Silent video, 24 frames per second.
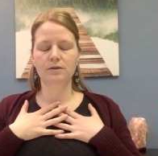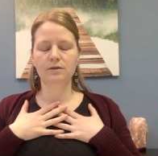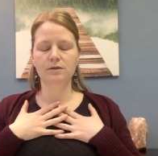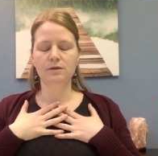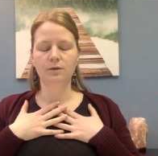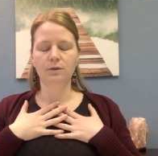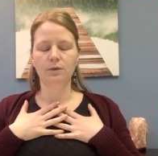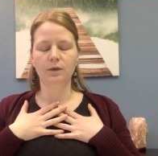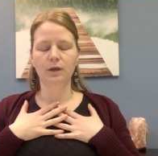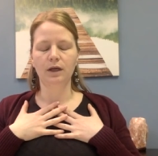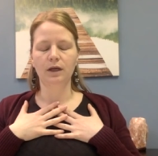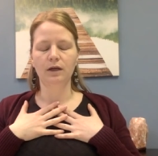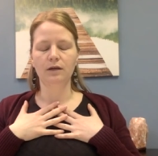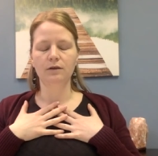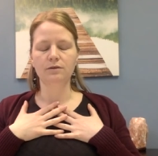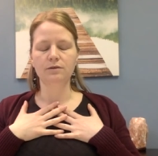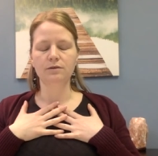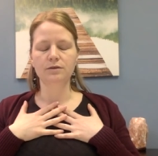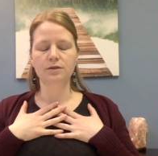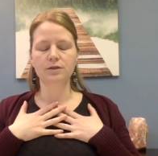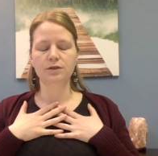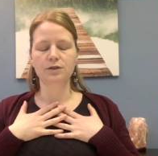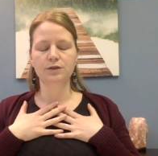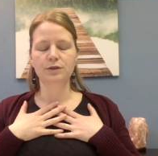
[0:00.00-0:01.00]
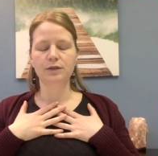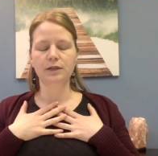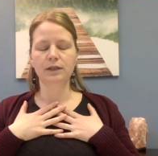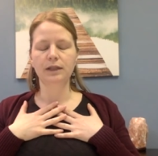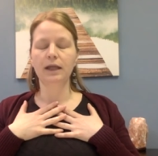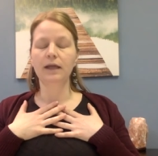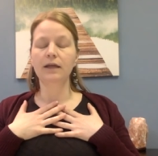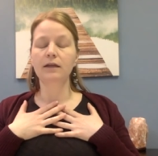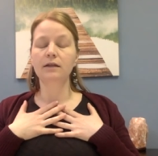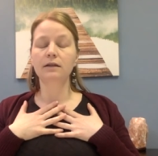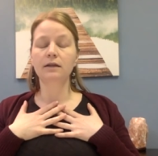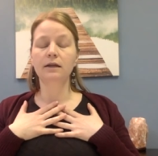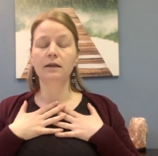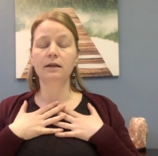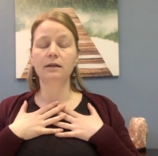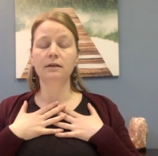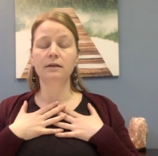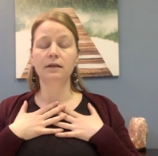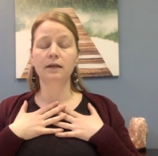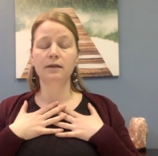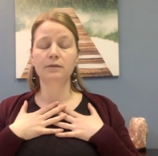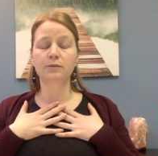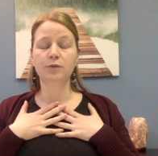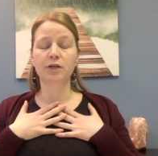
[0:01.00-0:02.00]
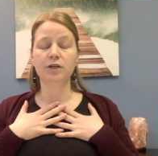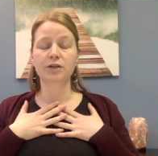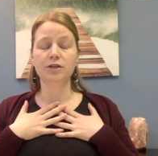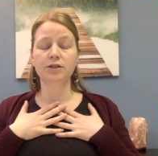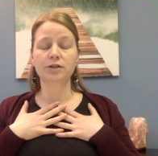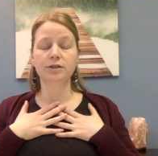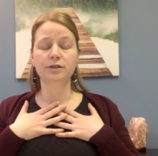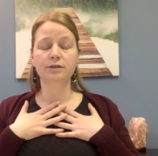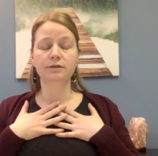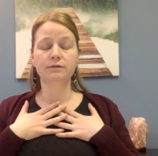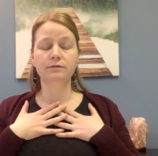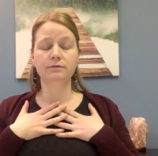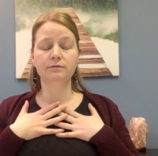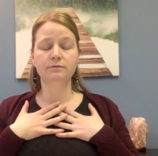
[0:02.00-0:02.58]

So again, just light, light, light pressure.